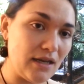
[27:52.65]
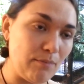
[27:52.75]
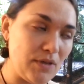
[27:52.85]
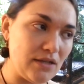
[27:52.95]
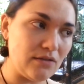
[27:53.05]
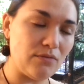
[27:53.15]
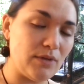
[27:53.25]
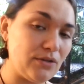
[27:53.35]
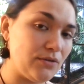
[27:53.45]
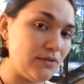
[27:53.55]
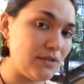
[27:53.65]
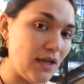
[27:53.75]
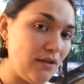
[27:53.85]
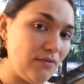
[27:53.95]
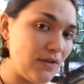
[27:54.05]
a piece of my true
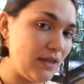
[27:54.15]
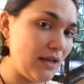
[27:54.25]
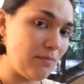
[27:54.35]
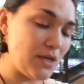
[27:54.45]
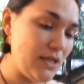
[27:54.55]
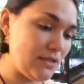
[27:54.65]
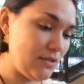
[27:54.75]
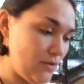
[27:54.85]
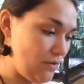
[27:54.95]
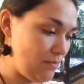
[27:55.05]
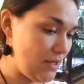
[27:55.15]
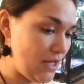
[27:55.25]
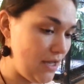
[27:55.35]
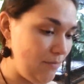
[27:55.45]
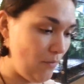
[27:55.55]
self, and that piece slowly
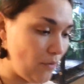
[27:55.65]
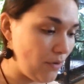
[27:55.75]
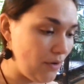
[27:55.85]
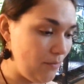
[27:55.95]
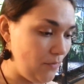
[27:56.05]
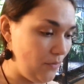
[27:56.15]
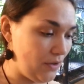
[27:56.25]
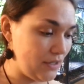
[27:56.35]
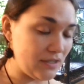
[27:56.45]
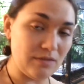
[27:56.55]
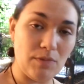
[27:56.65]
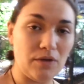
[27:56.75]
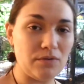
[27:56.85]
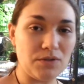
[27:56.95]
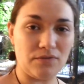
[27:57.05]
became more and more
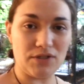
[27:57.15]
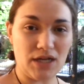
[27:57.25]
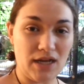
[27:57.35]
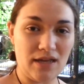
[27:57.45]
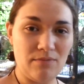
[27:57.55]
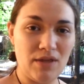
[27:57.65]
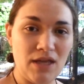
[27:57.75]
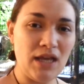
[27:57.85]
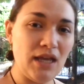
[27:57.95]
exposed over time